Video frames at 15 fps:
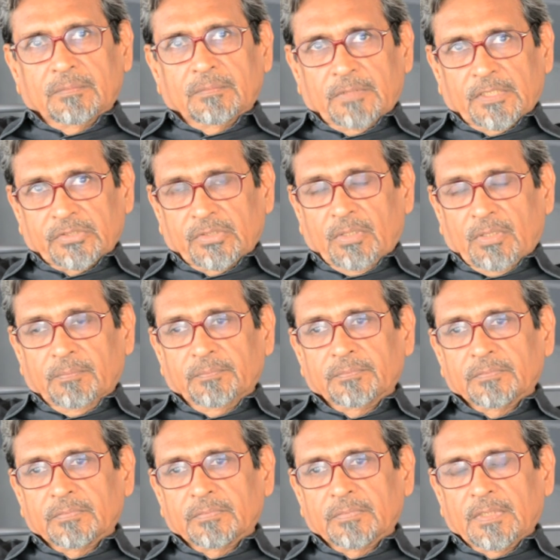workshop.
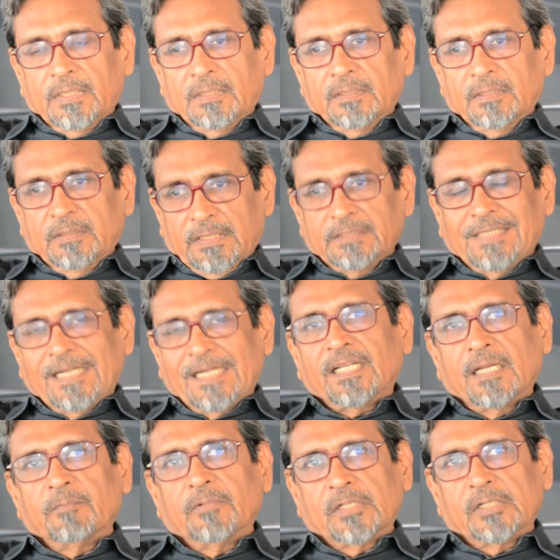And they're
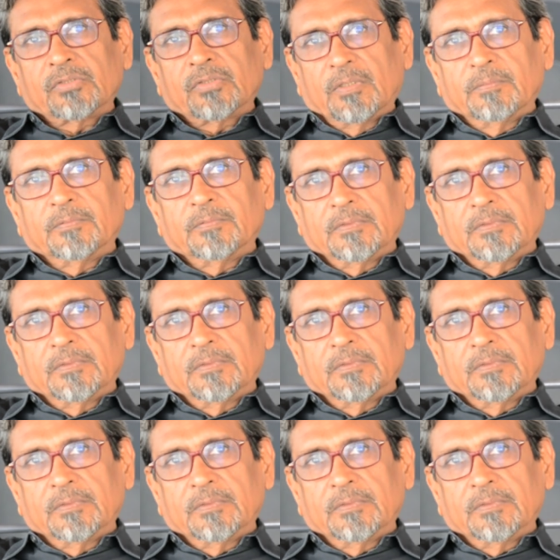setting up workshop